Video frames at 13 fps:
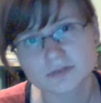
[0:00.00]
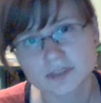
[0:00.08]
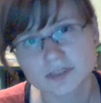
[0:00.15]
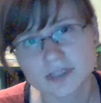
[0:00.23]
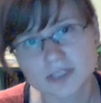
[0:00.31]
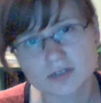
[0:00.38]

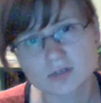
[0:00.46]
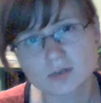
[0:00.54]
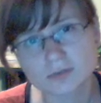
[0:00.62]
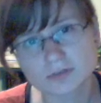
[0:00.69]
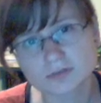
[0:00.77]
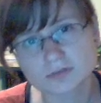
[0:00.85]
than
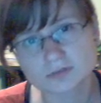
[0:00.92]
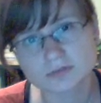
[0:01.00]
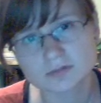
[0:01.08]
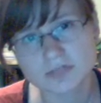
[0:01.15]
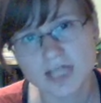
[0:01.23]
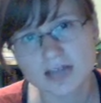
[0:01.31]
normal,
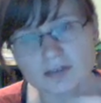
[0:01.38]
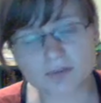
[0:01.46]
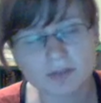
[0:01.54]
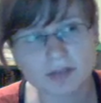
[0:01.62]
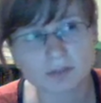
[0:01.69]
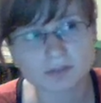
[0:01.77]
like
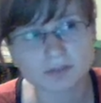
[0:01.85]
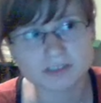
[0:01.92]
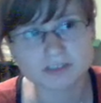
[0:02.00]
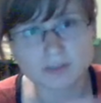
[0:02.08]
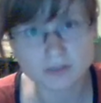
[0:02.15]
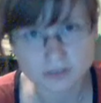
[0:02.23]
when I was
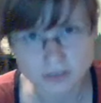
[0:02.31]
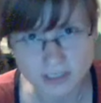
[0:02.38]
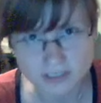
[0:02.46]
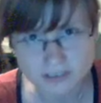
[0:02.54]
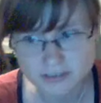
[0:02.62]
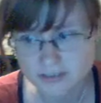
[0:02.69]
not on
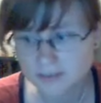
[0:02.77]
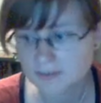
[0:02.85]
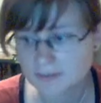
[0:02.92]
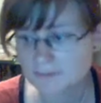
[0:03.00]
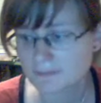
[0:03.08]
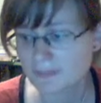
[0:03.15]
drugs.
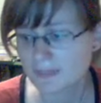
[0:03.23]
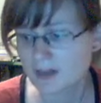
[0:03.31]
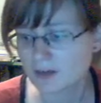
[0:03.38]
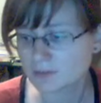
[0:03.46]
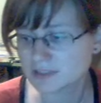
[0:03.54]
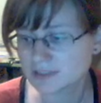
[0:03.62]

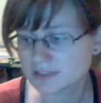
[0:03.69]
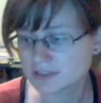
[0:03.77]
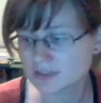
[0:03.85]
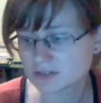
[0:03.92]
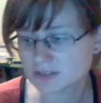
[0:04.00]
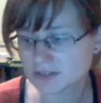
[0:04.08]
I went to the
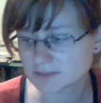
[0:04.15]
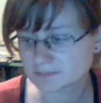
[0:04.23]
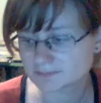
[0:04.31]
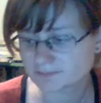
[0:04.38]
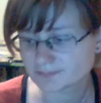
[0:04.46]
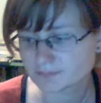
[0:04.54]
doctor
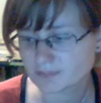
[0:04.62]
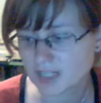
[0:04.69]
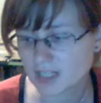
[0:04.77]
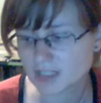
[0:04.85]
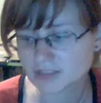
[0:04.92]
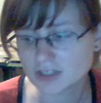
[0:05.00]

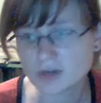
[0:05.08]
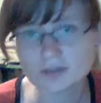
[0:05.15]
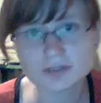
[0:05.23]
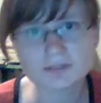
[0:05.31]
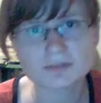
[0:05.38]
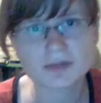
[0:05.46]
and I told
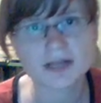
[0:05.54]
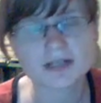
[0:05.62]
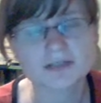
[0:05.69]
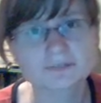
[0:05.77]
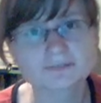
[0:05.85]
him about it.